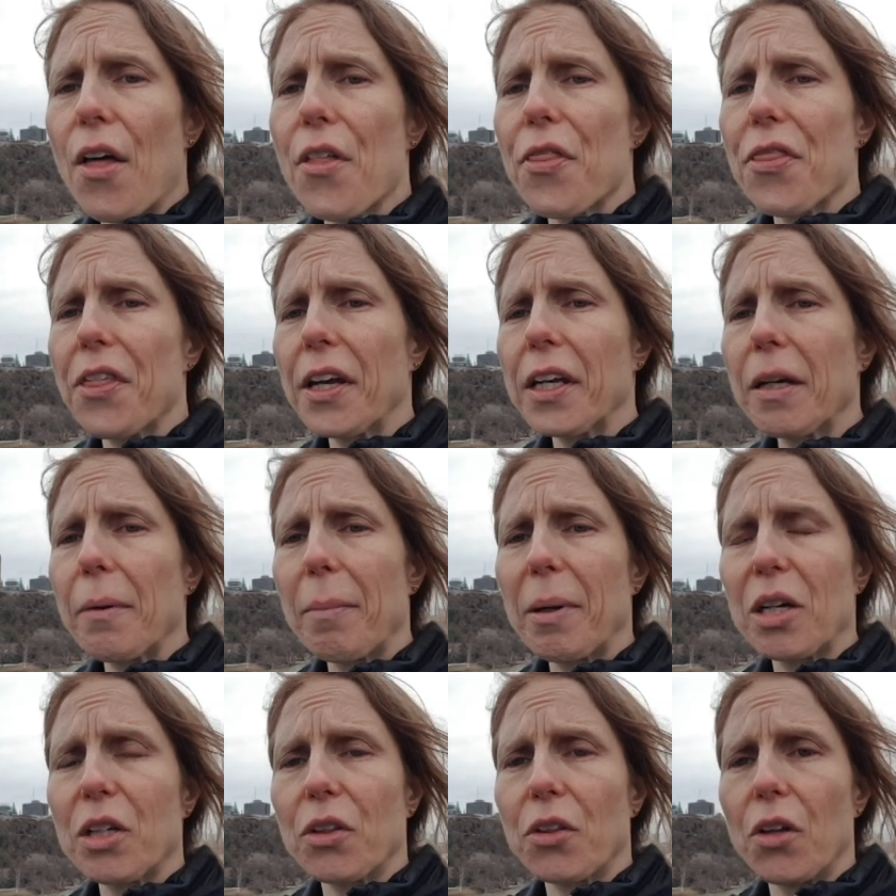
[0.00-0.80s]
Think
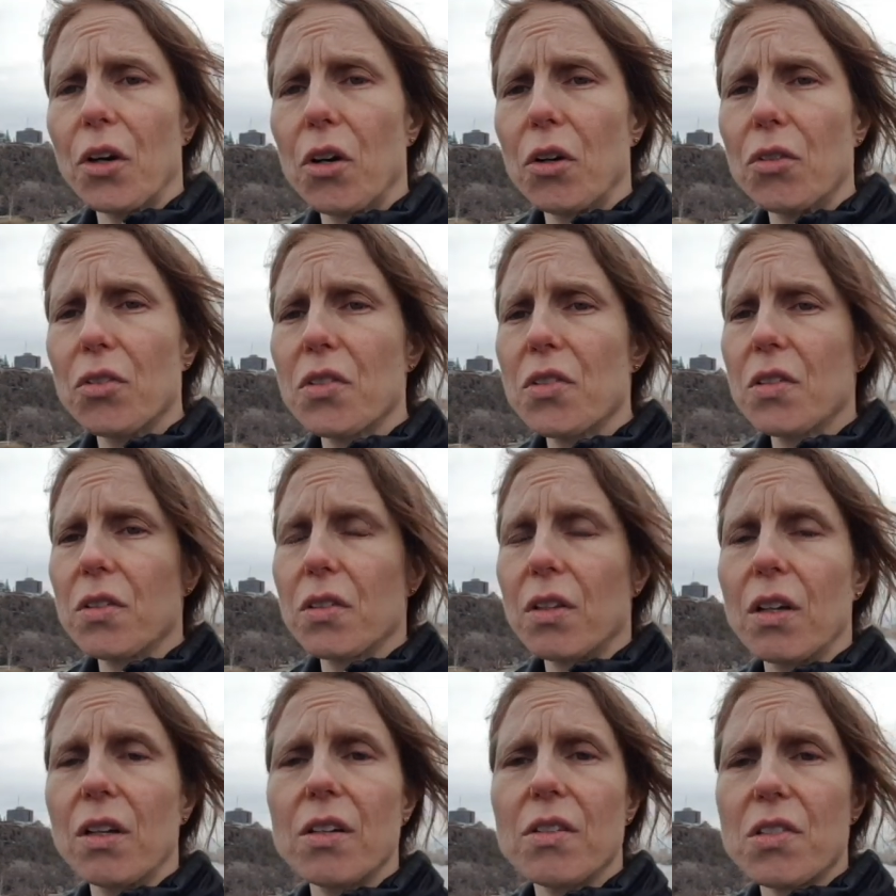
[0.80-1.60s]
about those
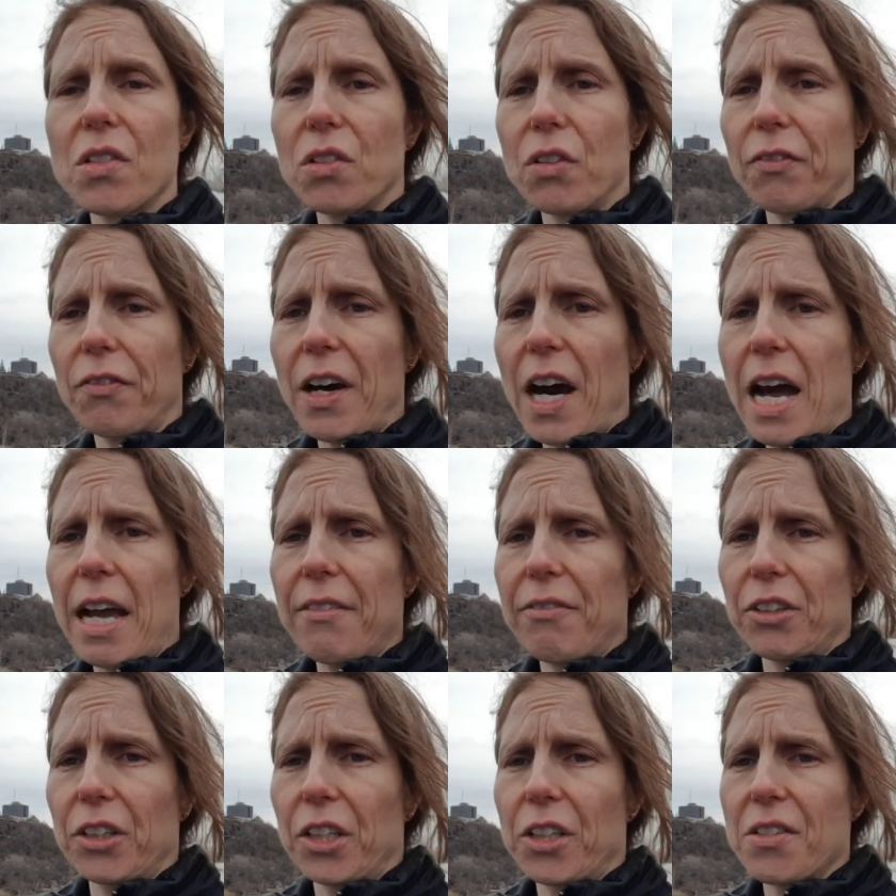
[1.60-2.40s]

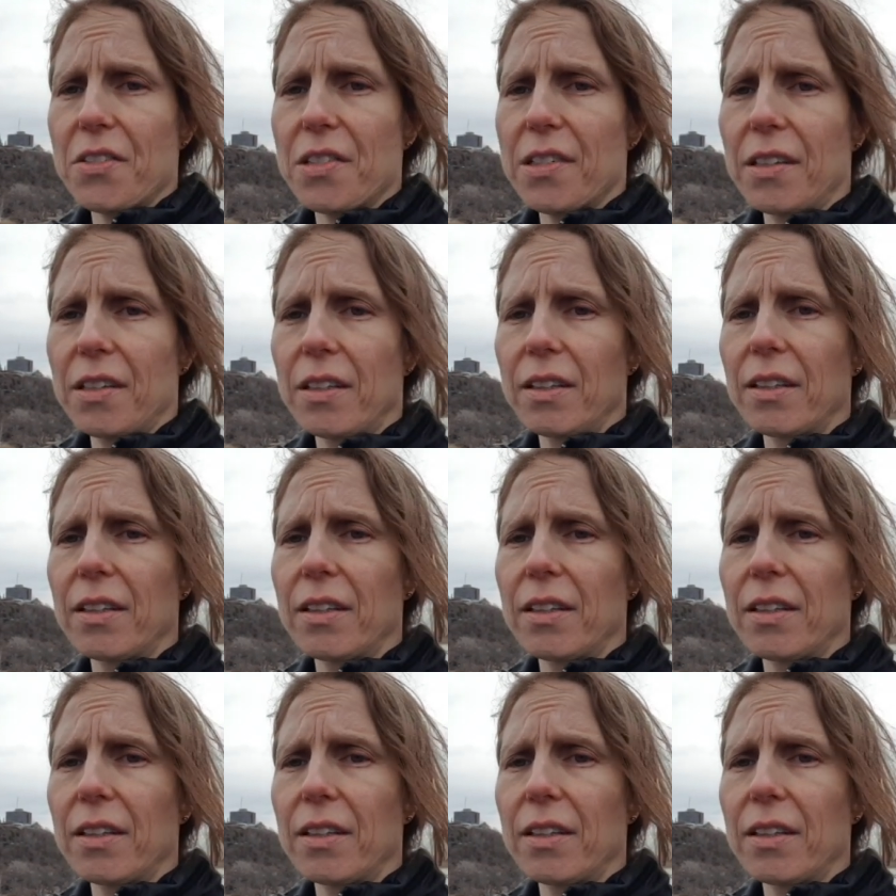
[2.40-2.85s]
survivors,